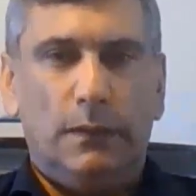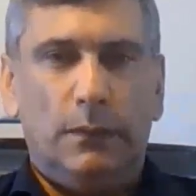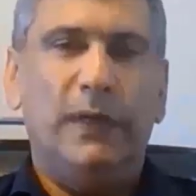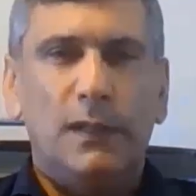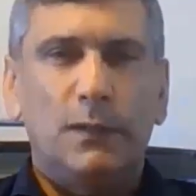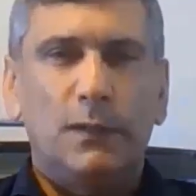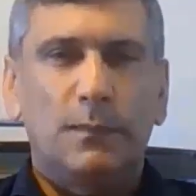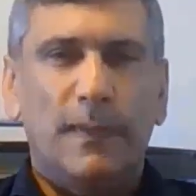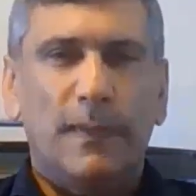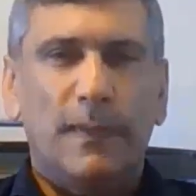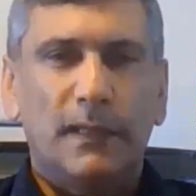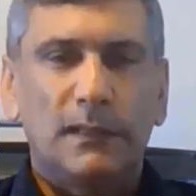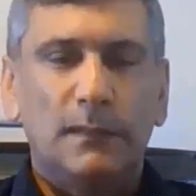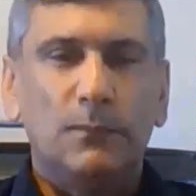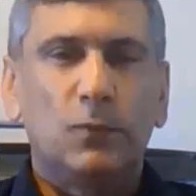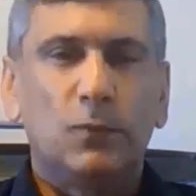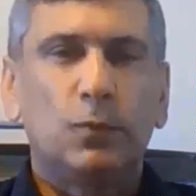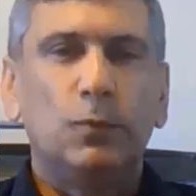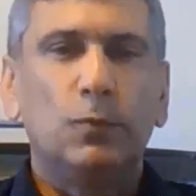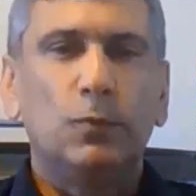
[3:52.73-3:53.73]
We expect
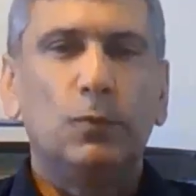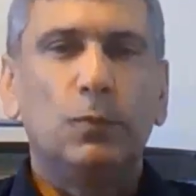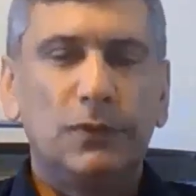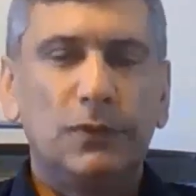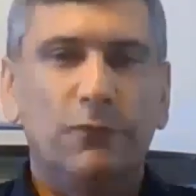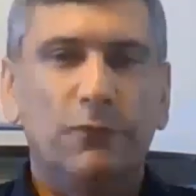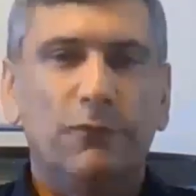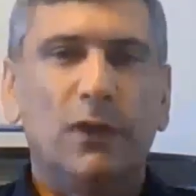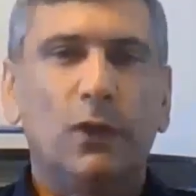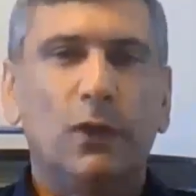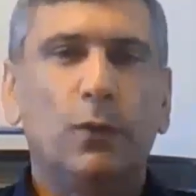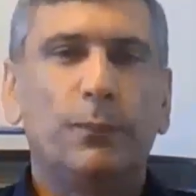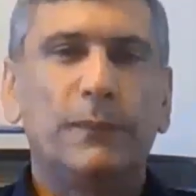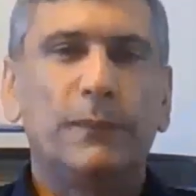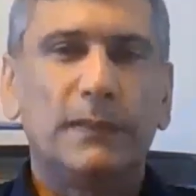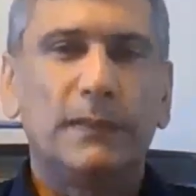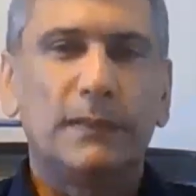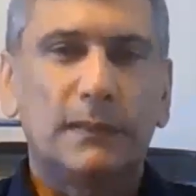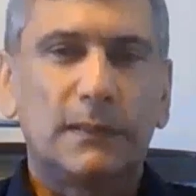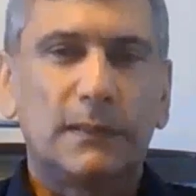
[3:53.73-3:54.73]
them to
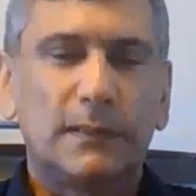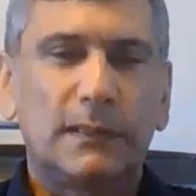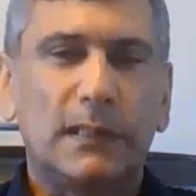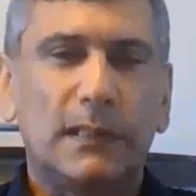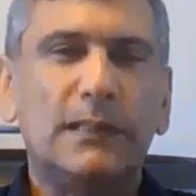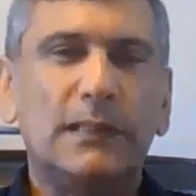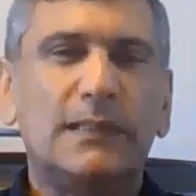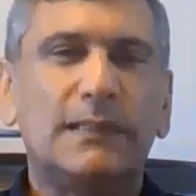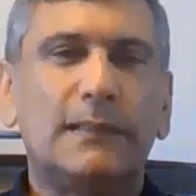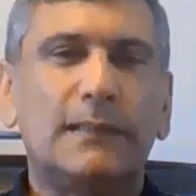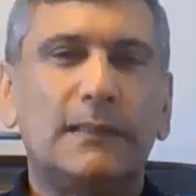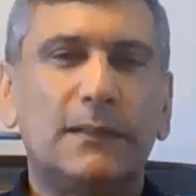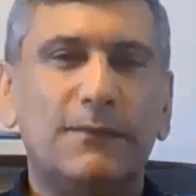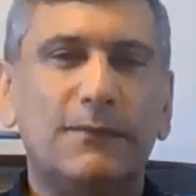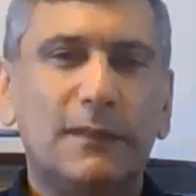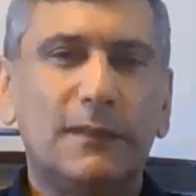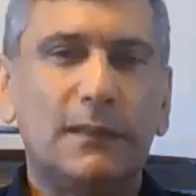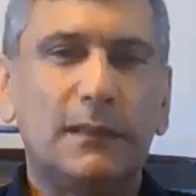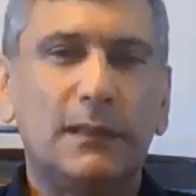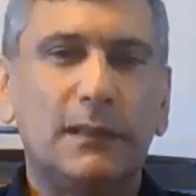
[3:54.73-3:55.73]
develop this
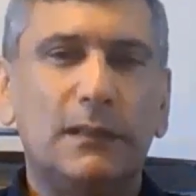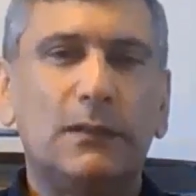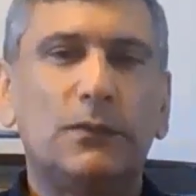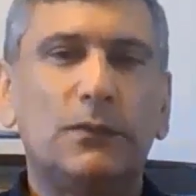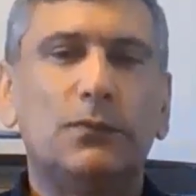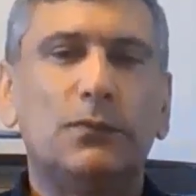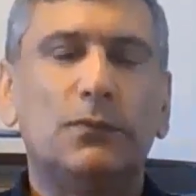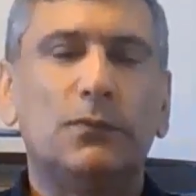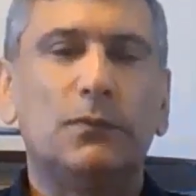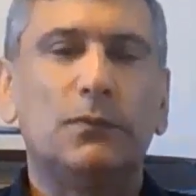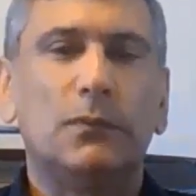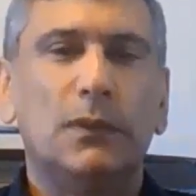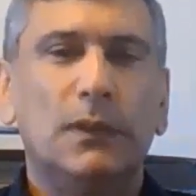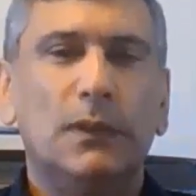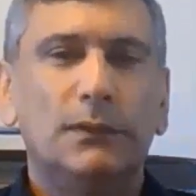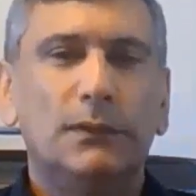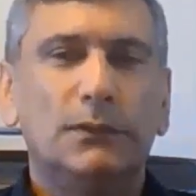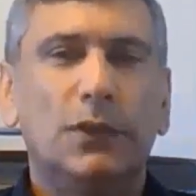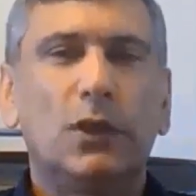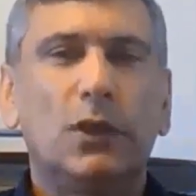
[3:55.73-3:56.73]
sensitivity to
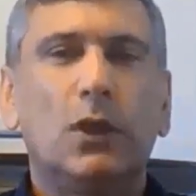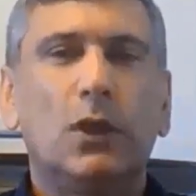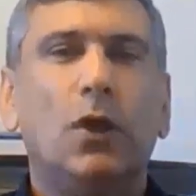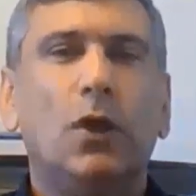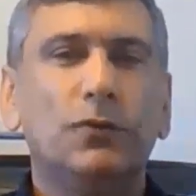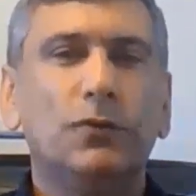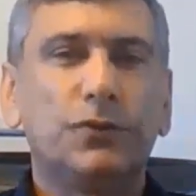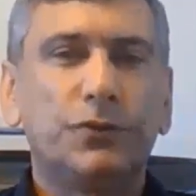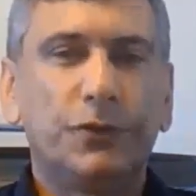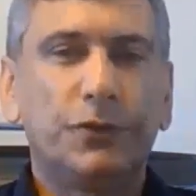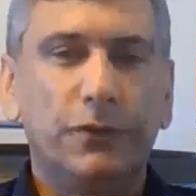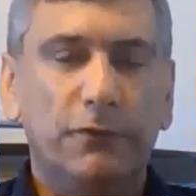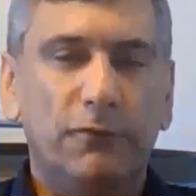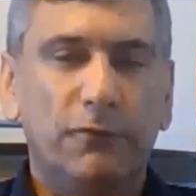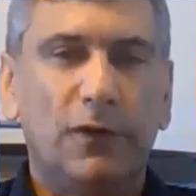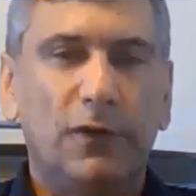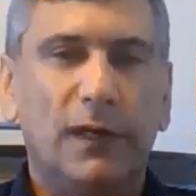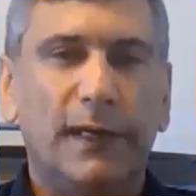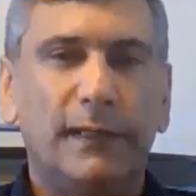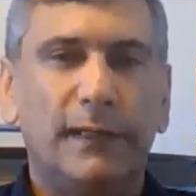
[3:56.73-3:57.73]

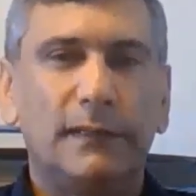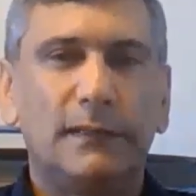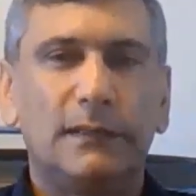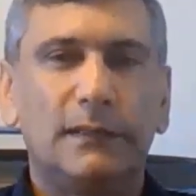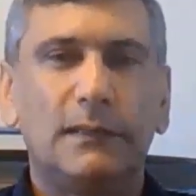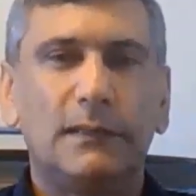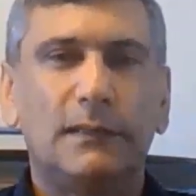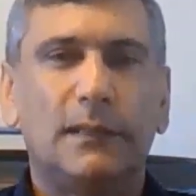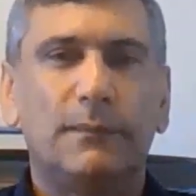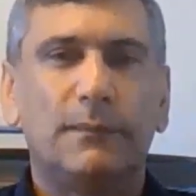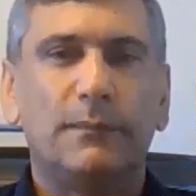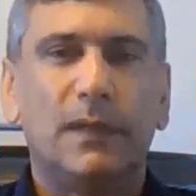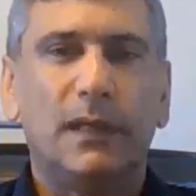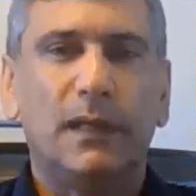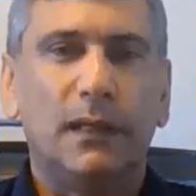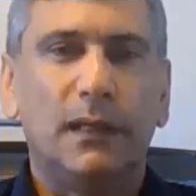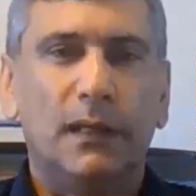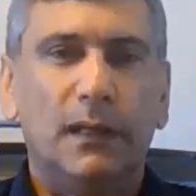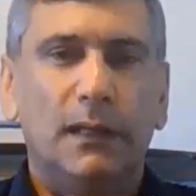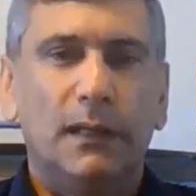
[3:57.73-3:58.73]
cultural varieties that
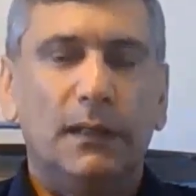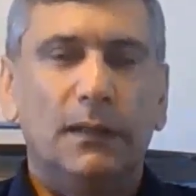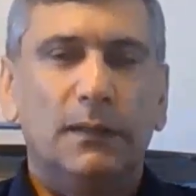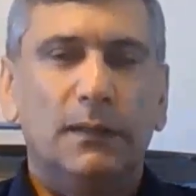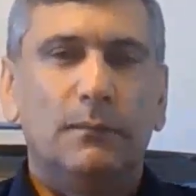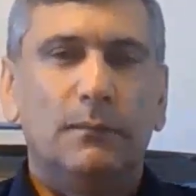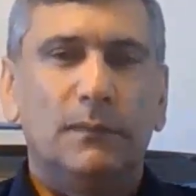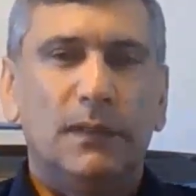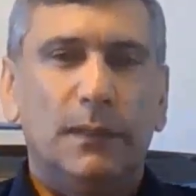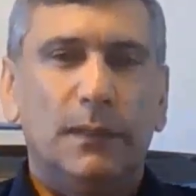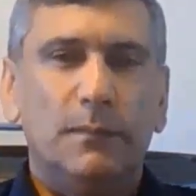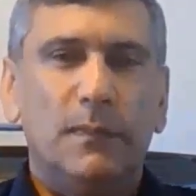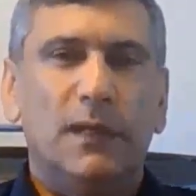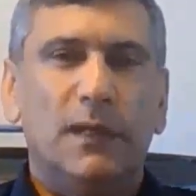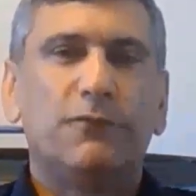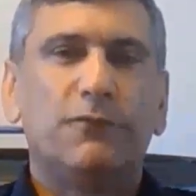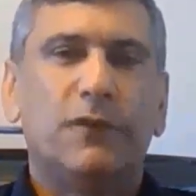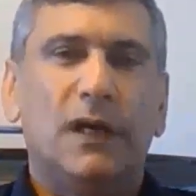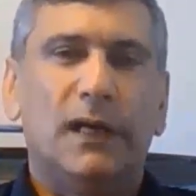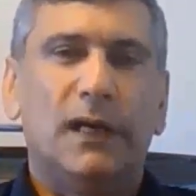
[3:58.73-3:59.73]
they
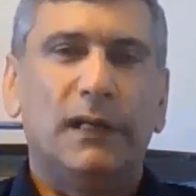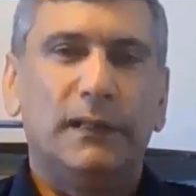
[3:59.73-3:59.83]
may